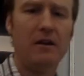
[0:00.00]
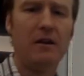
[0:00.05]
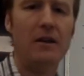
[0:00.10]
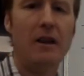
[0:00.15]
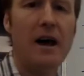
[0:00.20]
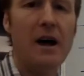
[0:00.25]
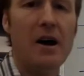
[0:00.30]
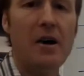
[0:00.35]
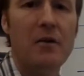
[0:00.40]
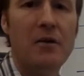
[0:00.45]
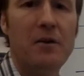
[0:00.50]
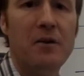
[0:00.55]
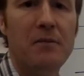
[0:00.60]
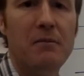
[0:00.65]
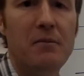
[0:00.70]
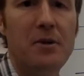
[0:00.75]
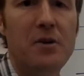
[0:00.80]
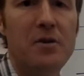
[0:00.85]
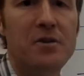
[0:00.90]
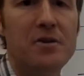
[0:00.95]
loud
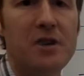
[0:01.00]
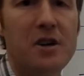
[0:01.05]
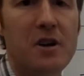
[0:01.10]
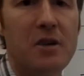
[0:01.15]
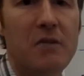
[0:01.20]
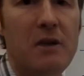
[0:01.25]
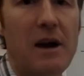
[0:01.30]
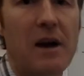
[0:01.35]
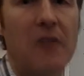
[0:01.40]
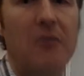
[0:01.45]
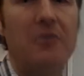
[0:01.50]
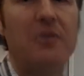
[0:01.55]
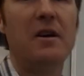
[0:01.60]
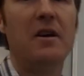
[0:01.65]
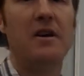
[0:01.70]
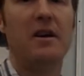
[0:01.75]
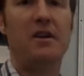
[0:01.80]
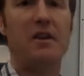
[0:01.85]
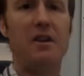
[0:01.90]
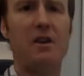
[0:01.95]
music around,
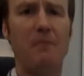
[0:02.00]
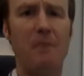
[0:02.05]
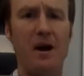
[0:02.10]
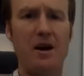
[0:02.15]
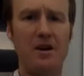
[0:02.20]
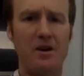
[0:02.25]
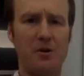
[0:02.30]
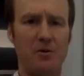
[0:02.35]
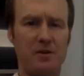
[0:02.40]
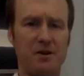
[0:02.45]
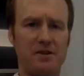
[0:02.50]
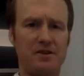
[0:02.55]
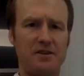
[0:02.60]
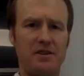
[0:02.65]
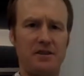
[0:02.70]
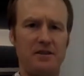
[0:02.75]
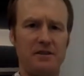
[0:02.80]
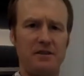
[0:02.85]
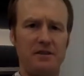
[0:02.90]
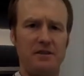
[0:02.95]
you might notice
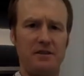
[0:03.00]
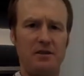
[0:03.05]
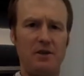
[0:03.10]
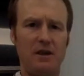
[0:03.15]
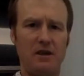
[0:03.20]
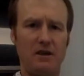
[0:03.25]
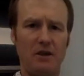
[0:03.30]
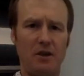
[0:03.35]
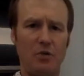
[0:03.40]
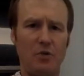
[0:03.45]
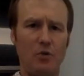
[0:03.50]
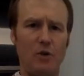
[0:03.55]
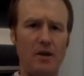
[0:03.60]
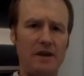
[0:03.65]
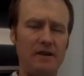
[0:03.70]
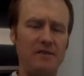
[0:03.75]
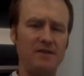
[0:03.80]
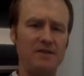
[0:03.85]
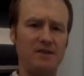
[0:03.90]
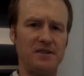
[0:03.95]
that you get little
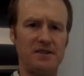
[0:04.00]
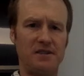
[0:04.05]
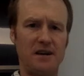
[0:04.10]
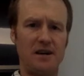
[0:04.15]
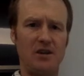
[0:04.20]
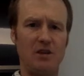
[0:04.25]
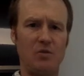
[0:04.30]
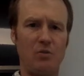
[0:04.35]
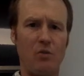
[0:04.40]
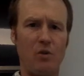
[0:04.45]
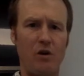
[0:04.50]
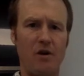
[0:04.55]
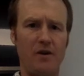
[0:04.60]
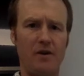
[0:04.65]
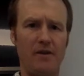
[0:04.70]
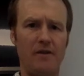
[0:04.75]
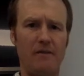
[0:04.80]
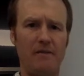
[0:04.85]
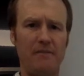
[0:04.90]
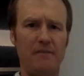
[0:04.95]
waves inside the
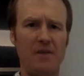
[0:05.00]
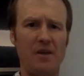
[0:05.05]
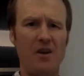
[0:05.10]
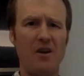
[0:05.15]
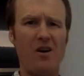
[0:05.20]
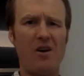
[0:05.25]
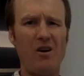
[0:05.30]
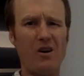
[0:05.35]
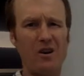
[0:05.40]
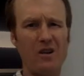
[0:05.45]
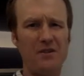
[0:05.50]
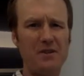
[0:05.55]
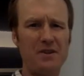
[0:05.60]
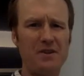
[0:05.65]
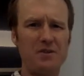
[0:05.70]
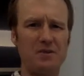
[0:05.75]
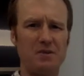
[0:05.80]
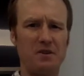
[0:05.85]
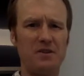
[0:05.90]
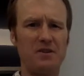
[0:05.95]
water. All of these
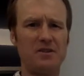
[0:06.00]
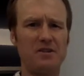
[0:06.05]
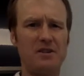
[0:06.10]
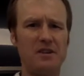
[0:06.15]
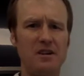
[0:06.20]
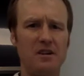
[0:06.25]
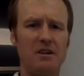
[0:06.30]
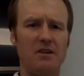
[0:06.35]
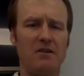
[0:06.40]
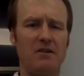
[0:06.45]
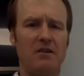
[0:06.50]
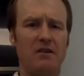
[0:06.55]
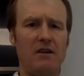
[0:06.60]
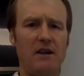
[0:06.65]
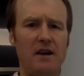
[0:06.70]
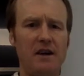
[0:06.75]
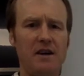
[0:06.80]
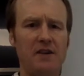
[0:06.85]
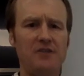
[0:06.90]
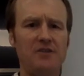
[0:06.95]
that you're seeing here are
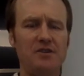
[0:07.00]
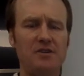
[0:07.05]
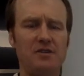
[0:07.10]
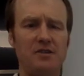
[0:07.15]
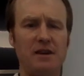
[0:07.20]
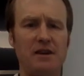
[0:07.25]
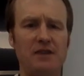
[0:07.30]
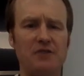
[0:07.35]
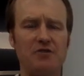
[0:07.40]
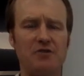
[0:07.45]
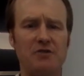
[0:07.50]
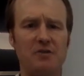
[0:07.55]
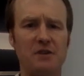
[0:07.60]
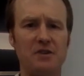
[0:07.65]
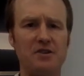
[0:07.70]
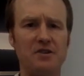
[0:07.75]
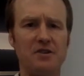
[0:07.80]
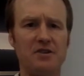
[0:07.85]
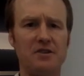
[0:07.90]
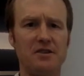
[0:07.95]
energy
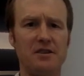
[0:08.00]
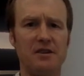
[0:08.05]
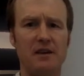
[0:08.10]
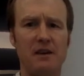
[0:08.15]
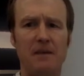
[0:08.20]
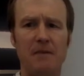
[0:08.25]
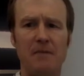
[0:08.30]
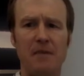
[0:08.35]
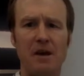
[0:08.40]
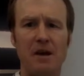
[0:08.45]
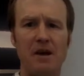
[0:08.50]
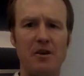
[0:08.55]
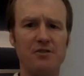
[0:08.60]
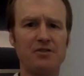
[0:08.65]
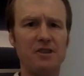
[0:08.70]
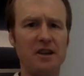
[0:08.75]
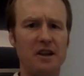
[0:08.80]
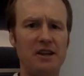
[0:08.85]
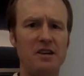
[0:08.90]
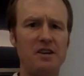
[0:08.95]
transformations. I'd
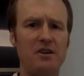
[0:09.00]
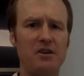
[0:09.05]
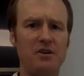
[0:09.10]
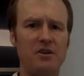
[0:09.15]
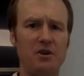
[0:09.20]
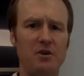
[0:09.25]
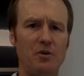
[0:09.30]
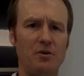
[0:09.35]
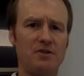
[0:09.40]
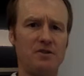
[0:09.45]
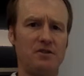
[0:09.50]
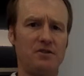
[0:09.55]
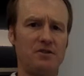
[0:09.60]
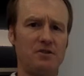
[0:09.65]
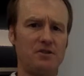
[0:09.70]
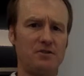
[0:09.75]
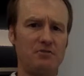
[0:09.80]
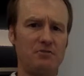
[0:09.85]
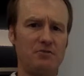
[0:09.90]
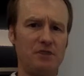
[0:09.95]
also like you to notice that
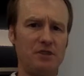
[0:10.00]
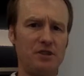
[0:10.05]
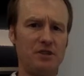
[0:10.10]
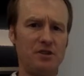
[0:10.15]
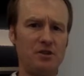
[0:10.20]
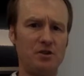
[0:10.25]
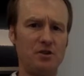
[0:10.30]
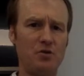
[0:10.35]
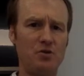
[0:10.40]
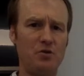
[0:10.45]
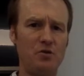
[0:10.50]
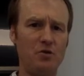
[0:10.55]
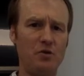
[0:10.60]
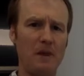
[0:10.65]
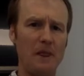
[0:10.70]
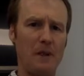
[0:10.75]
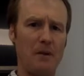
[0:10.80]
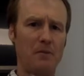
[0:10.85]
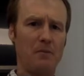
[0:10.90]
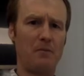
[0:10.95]
there's really two
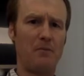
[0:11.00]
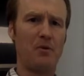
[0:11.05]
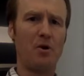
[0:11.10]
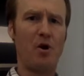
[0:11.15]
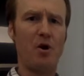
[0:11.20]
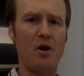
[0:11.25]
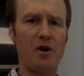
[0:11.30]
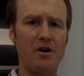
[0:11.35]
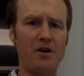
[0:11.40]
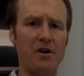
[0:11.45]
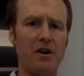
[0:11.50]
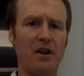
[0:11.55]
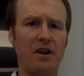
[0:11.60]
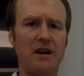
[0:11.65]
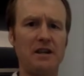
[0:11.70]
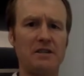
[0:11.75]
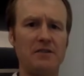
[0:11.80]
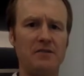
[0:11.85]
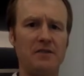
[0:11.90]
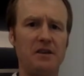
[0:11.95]
broader
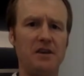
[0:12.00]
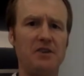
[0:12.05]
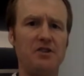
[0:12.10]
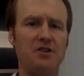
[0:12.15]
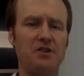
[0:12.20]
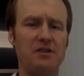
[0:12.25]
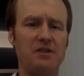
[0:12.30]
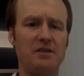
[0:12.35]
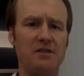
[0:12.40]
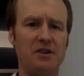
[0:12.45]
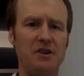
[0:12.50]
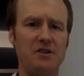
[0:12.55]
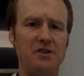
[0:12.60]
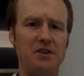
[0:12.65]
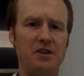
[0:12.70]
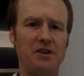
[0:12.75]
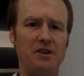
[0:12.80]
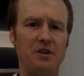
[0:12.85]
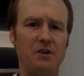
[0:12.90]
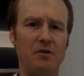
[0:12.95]
classifications of energy
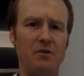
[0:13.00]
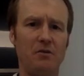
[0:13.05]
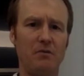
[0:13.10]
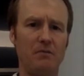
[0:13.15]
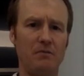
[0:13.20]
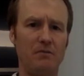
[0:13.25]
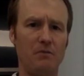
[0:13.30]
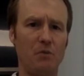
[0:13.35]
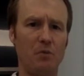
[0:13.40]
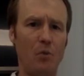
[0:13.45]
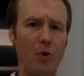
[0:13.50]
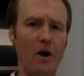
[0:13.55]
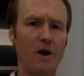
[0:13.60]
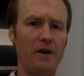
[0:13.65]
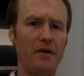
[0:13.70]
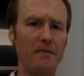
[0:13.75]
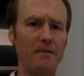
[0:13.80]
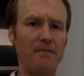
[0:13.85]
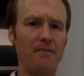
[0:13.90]
here. One